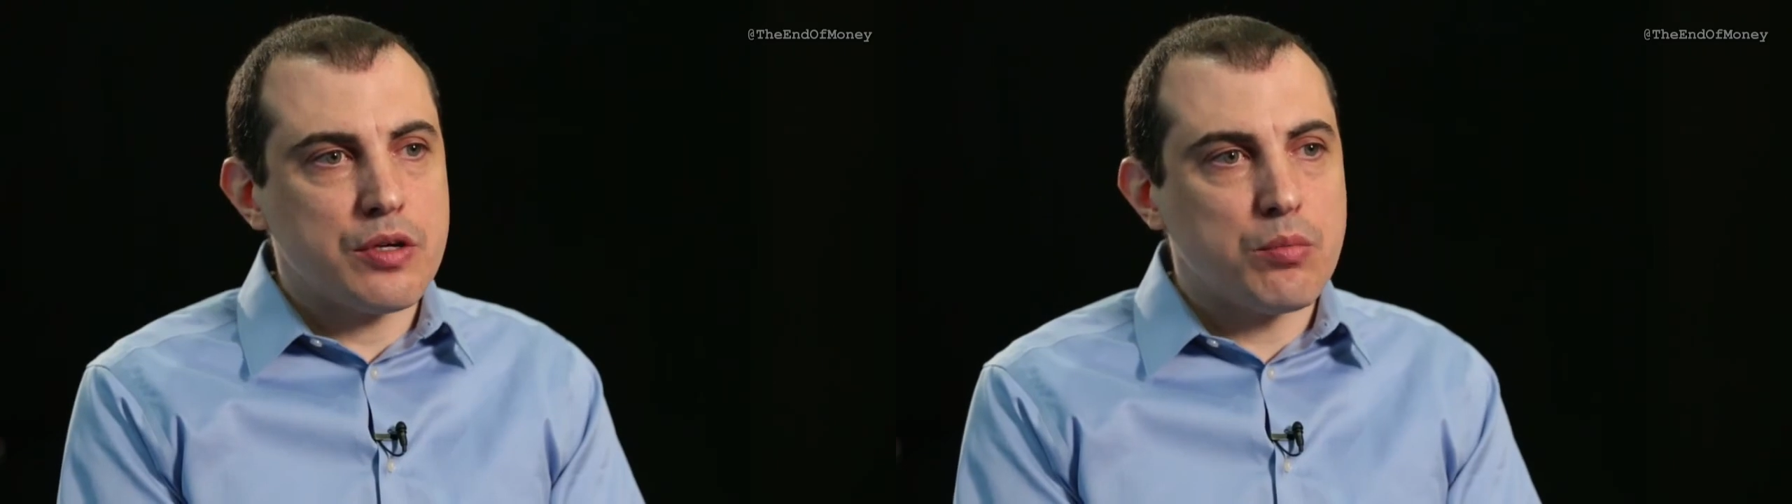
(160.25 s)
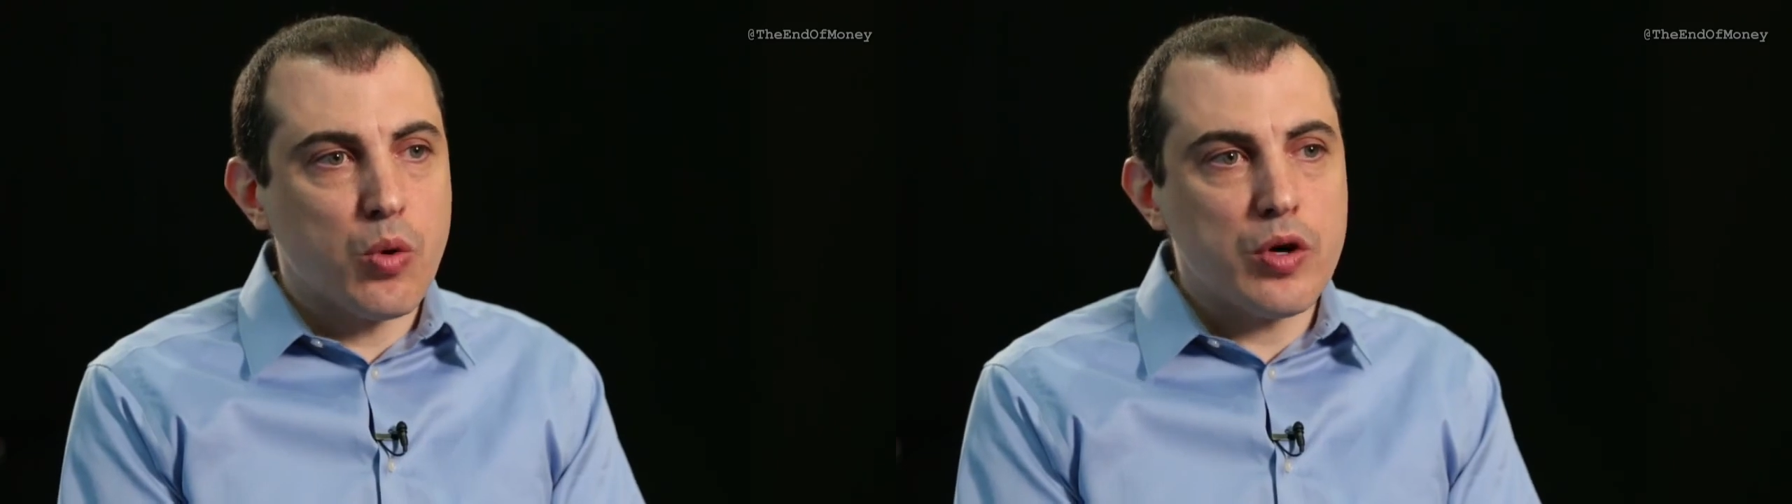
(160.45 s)

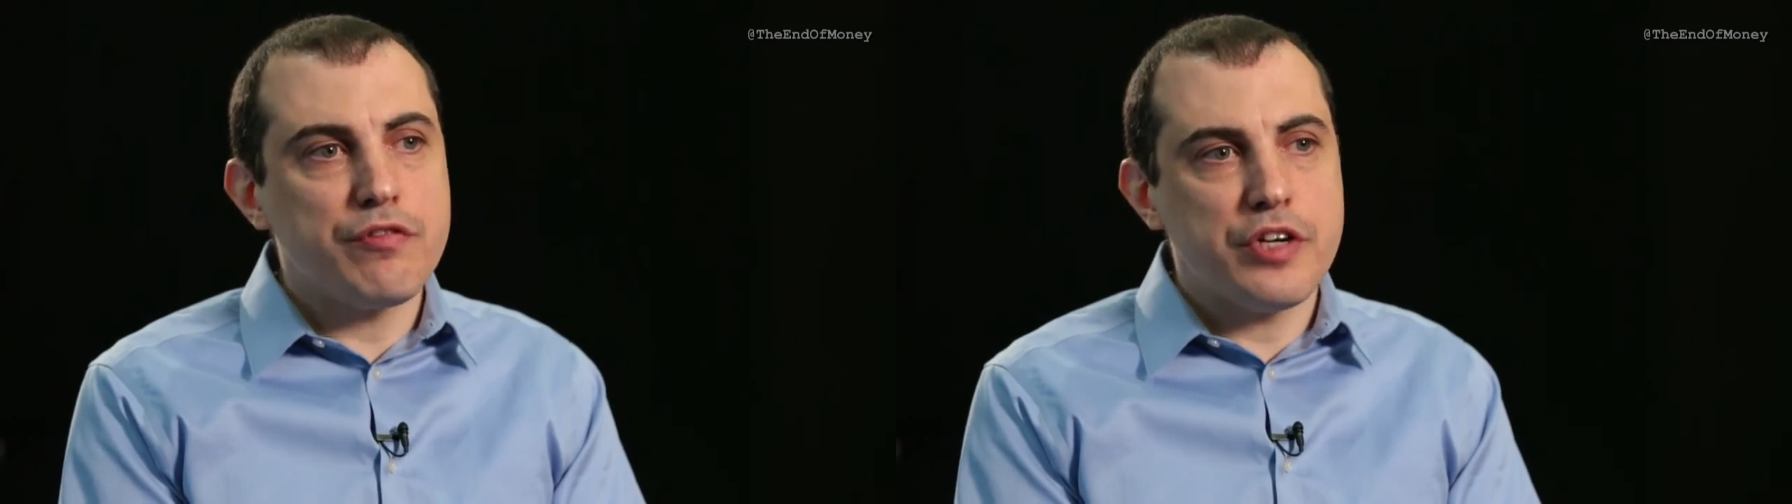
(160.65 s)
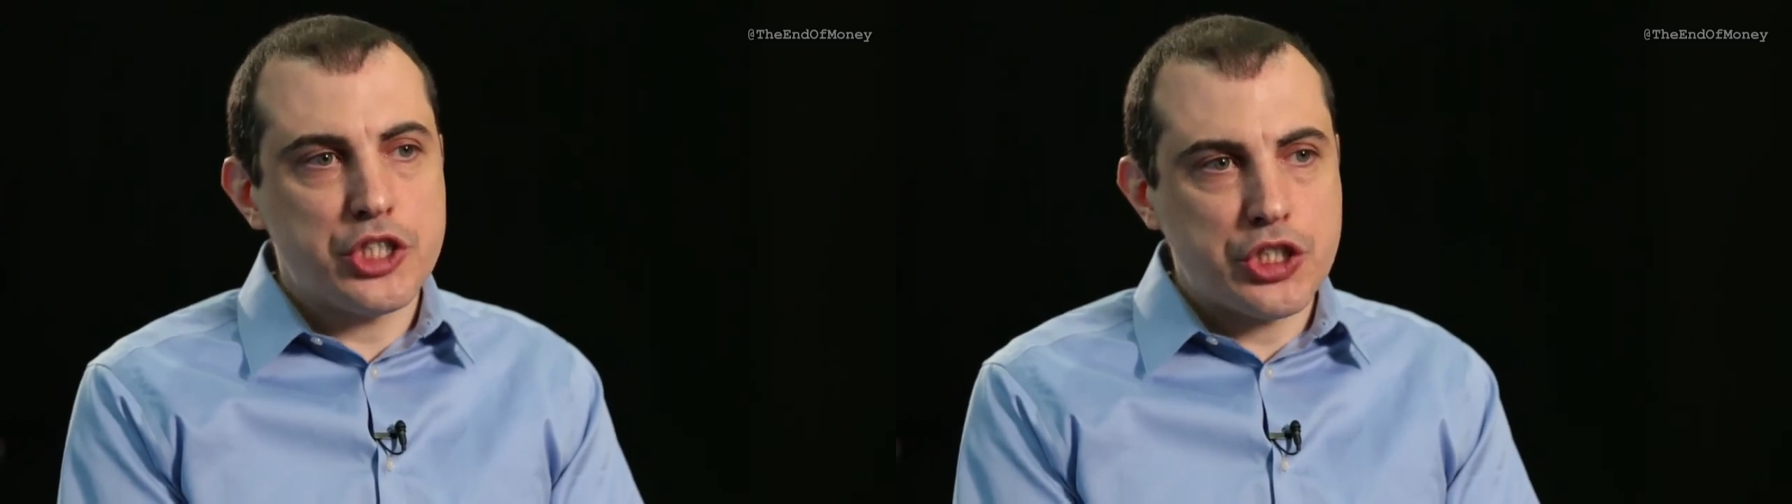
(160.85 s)
that are
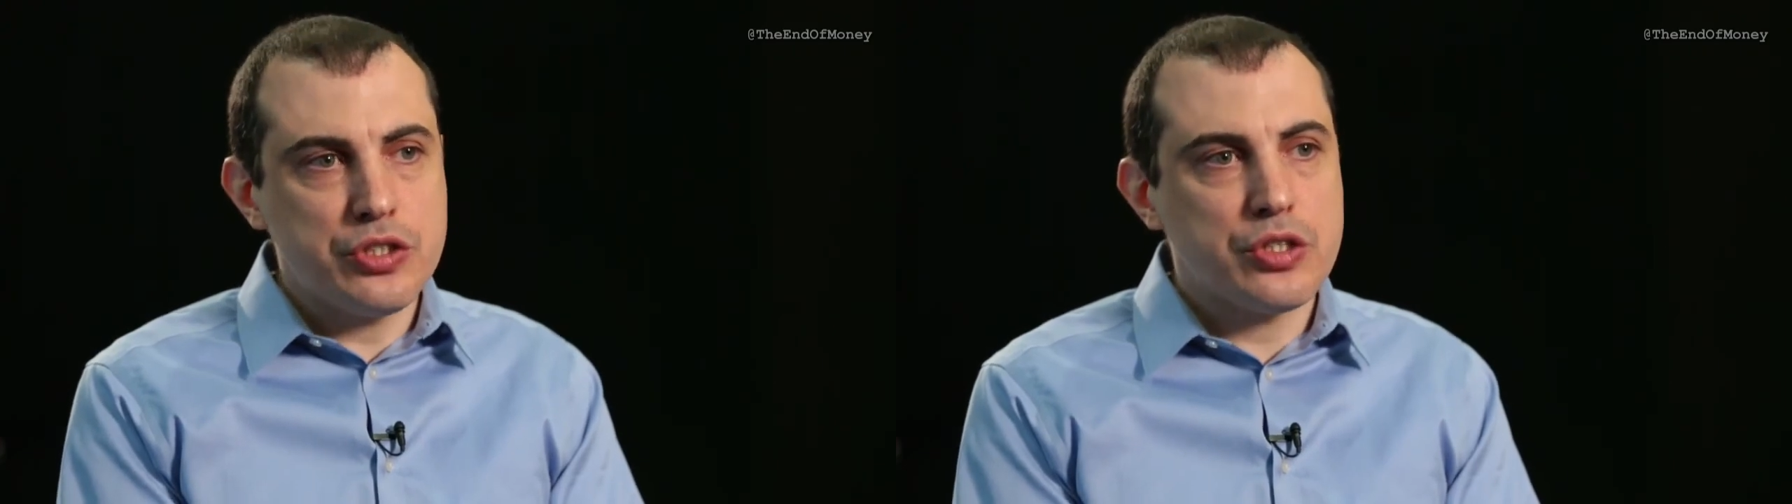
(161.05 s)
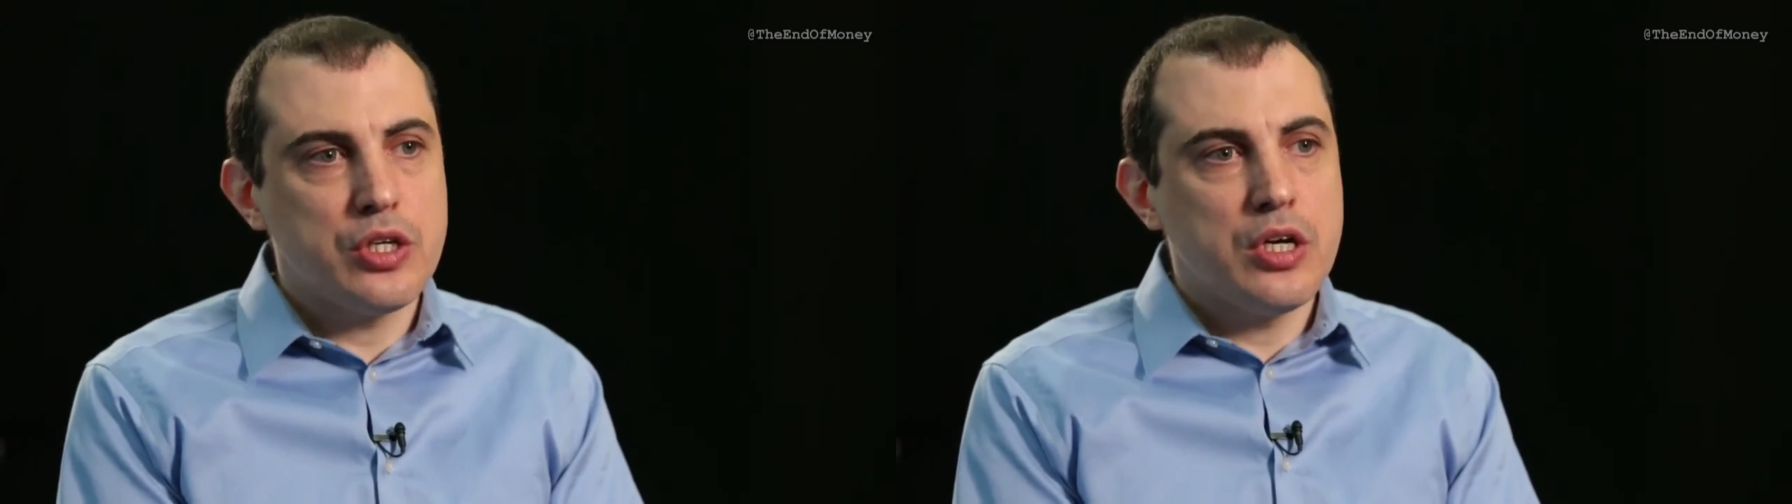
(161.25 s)
more
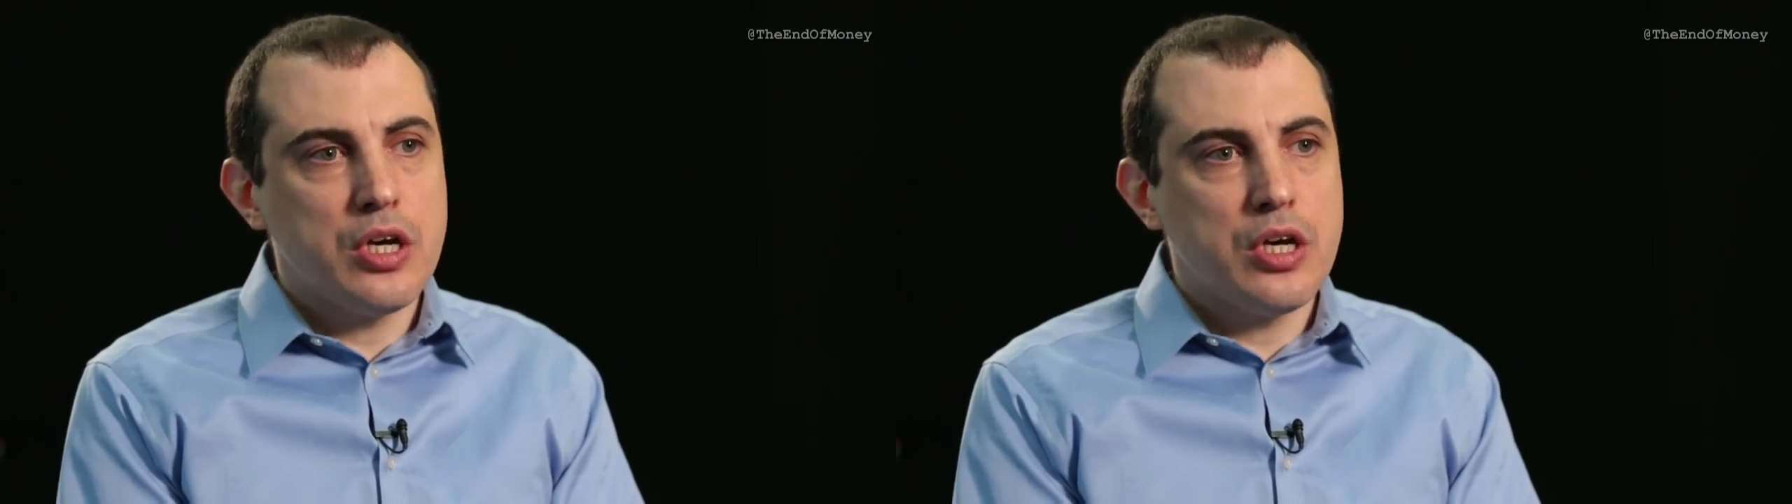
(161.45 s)
efficient